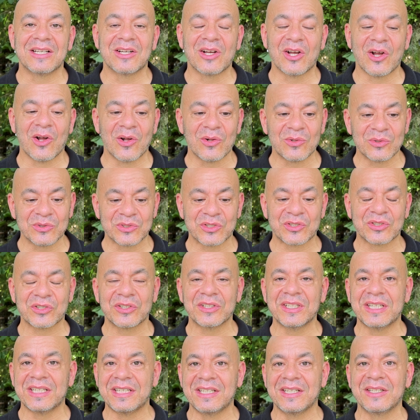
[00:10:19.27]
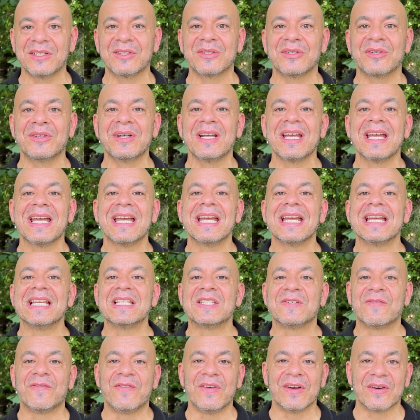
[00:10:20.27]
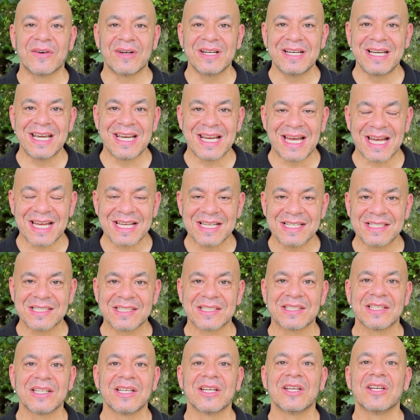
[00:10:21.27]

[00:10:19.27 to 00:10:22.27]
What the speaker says: culture here is very nice.